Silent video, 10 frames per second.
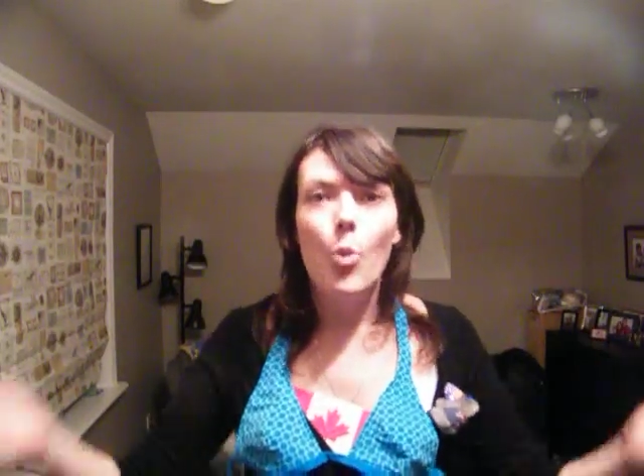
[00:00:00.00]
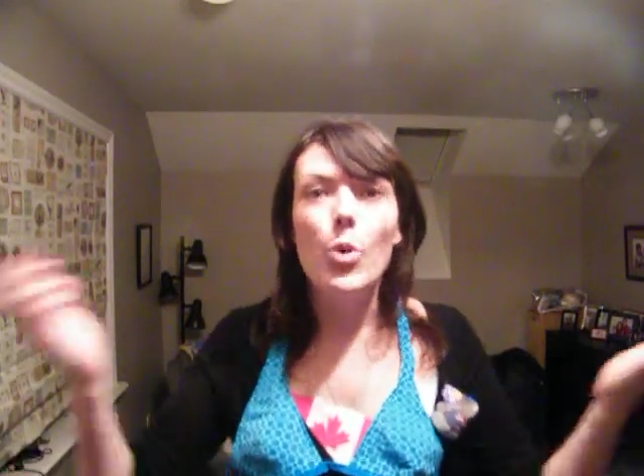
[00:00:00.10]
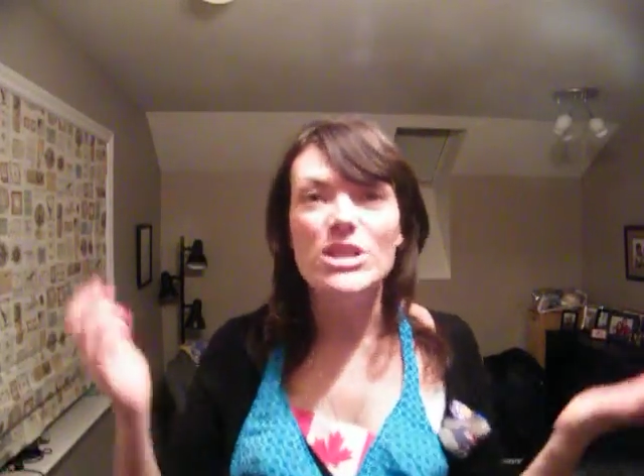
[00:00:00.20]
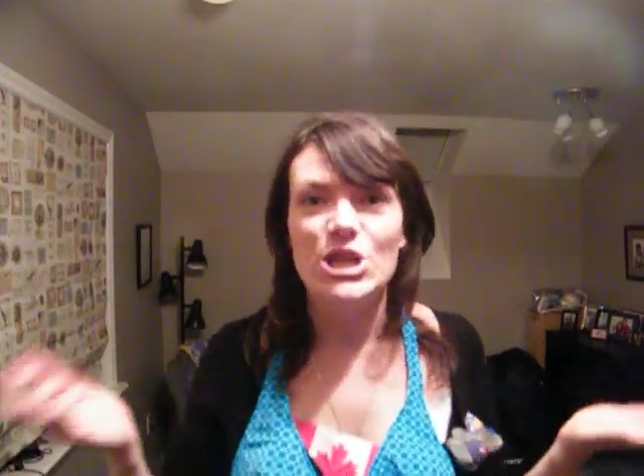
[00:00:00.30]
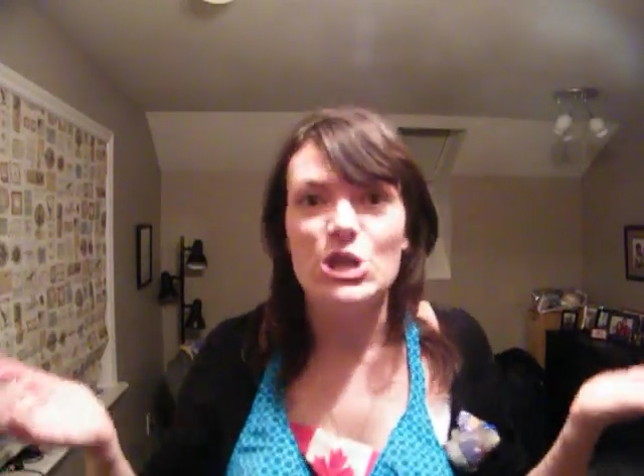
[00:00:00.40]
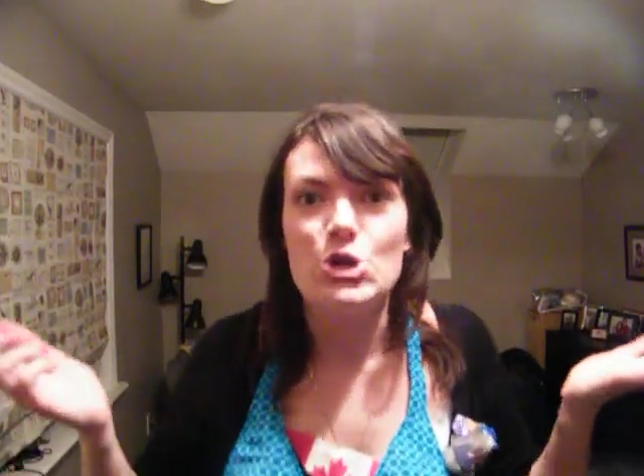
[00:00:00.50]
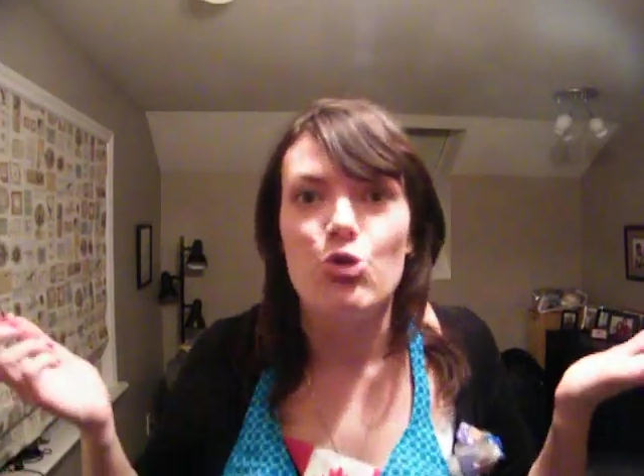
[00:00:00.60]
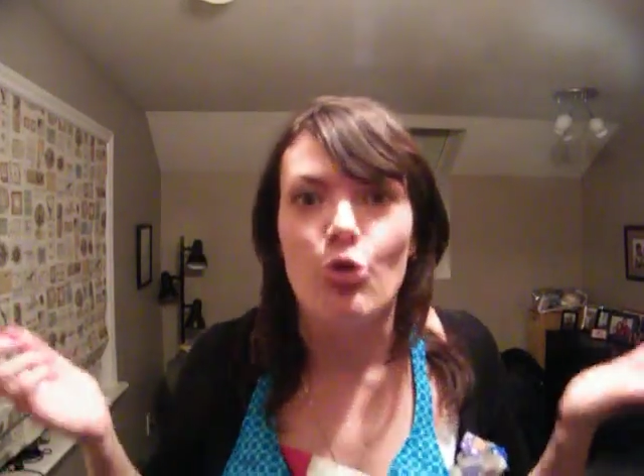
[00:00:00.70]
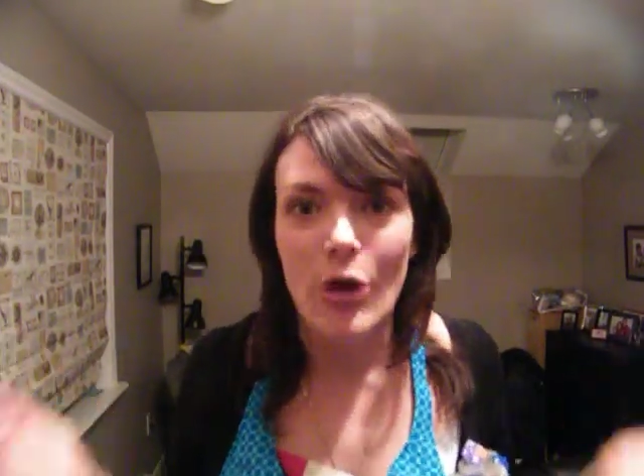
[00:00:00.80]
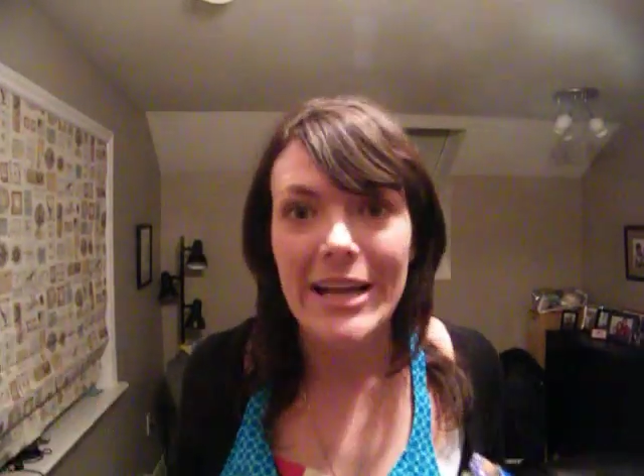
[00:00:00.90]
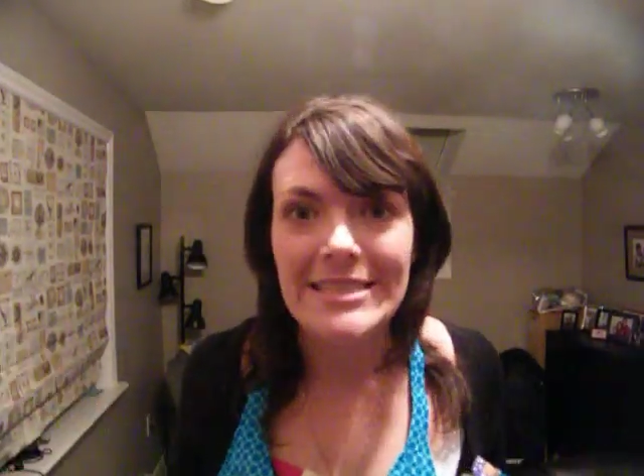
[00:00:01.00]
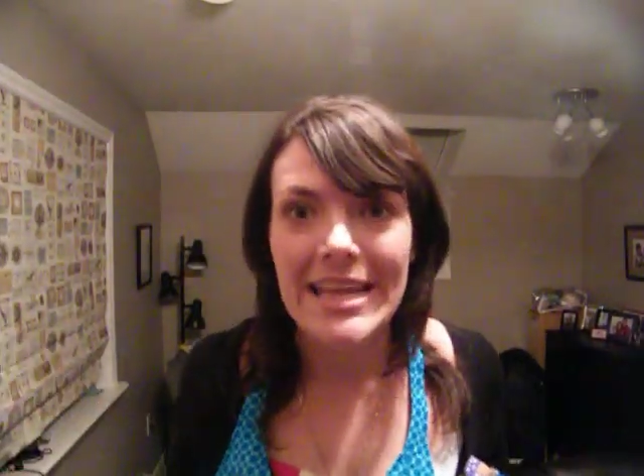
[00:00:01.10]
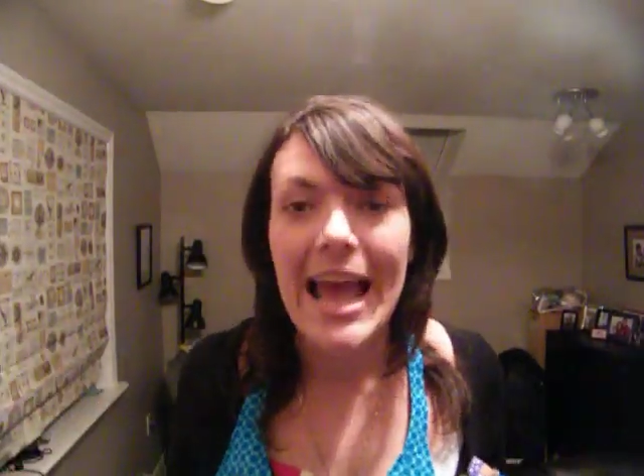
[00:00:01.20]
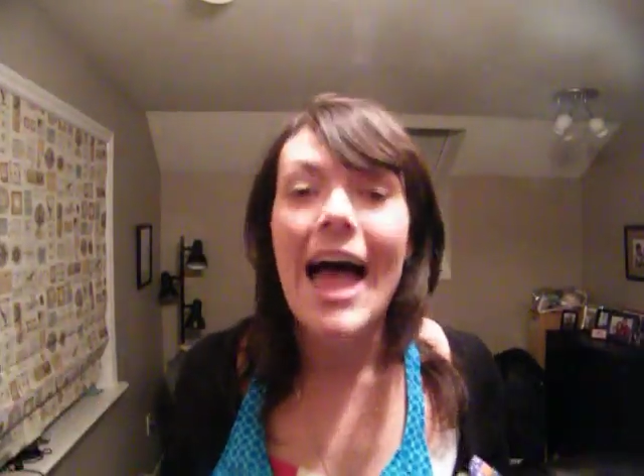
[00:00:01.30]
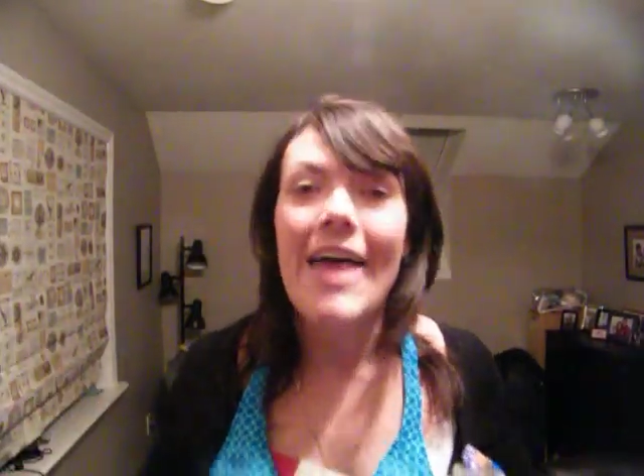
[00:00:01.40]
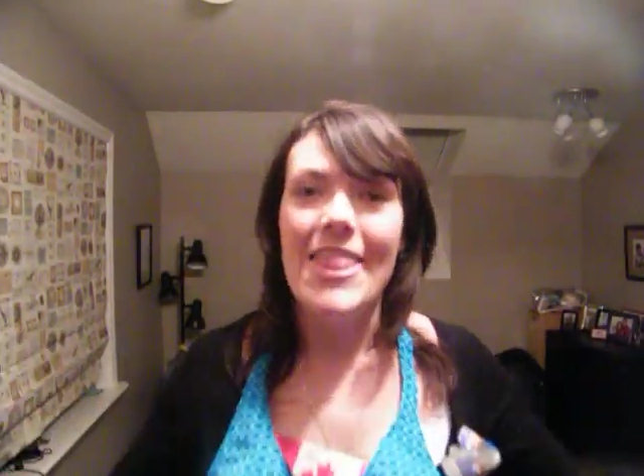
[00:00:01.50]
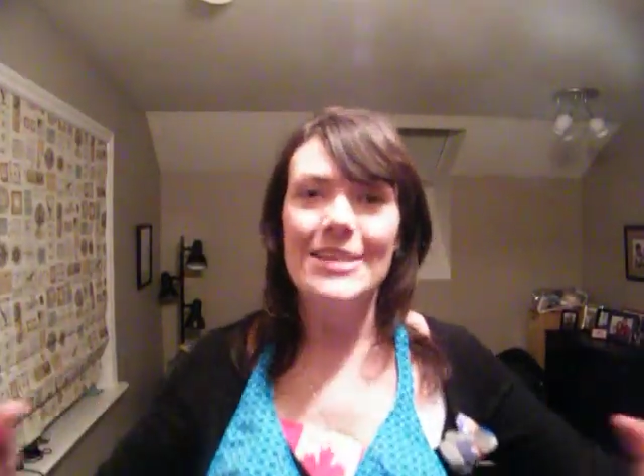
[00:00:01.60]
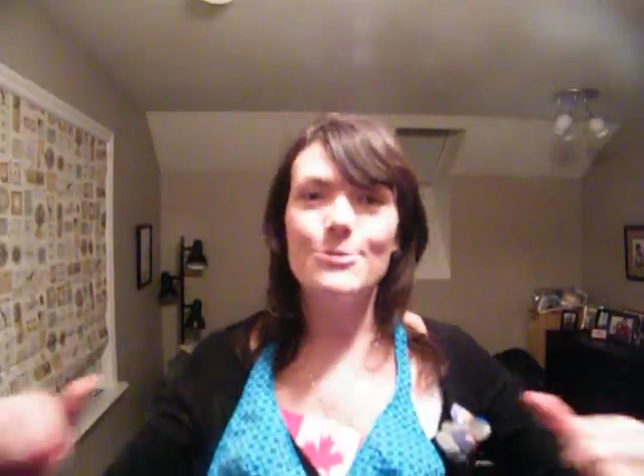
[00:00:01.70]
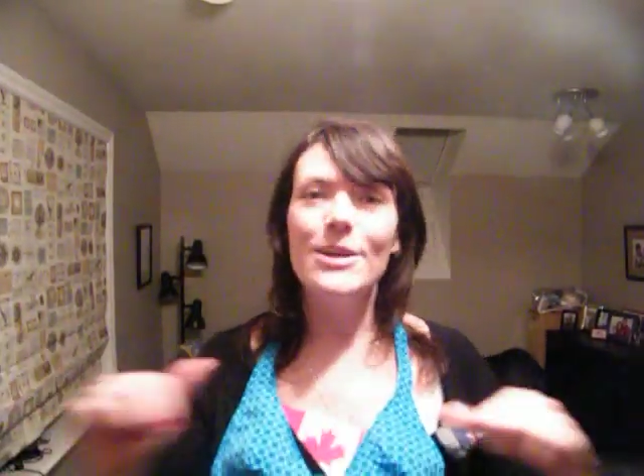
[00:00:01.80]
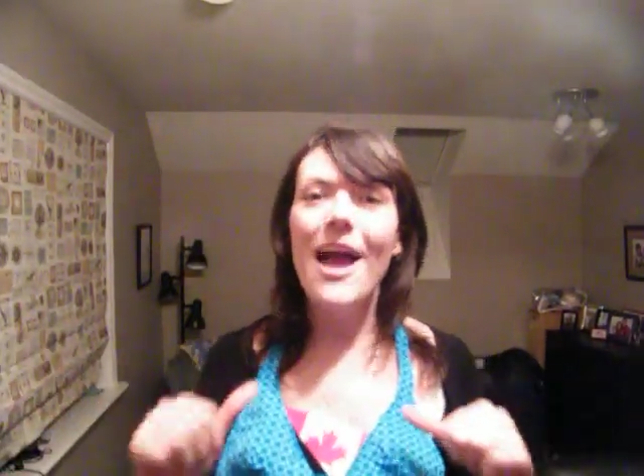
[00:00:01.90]
which is crazy. And
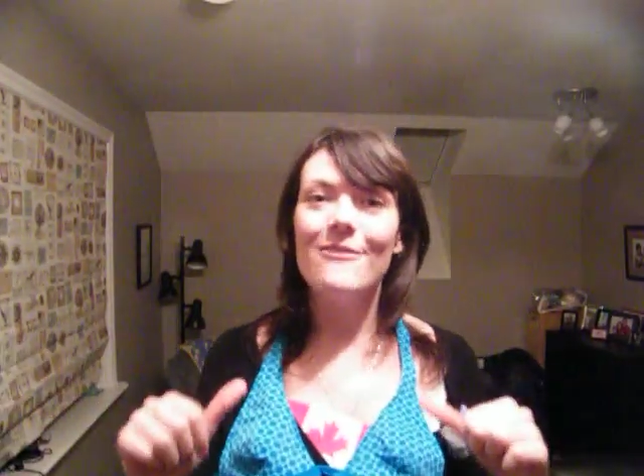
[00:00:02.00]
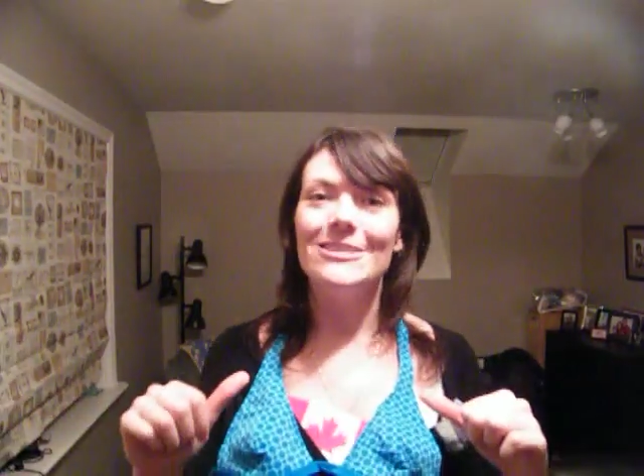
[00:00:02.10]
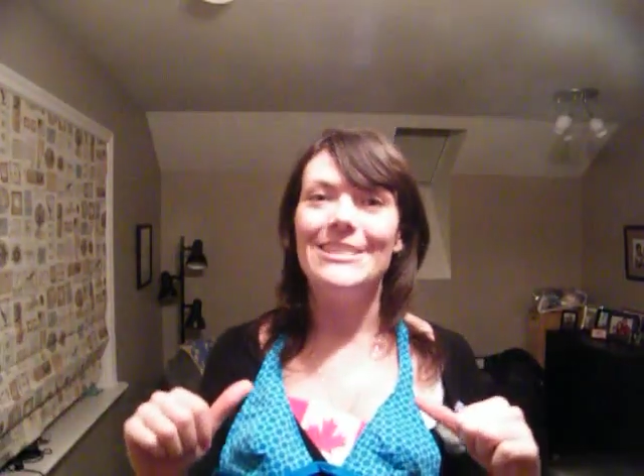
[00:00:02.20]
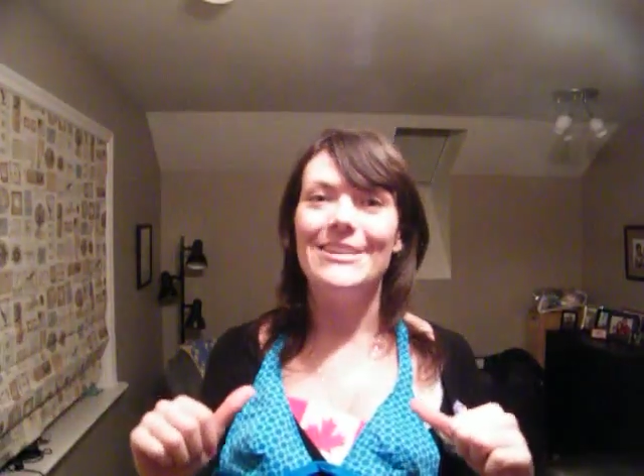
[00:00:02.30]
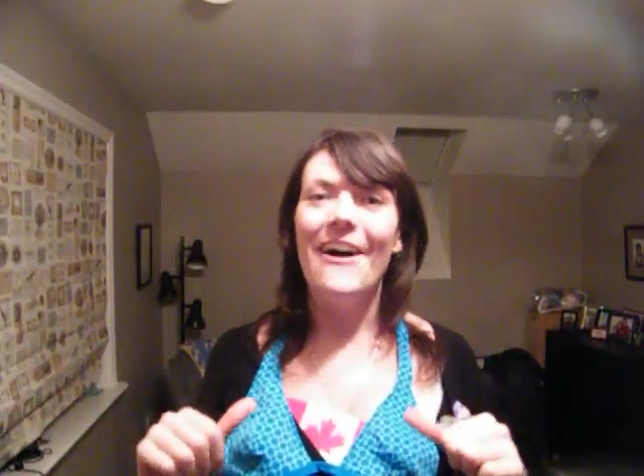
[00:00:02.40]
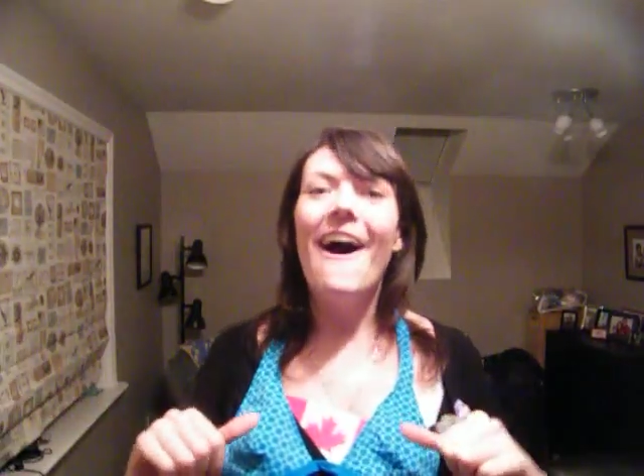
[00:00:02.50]
that's what I would do.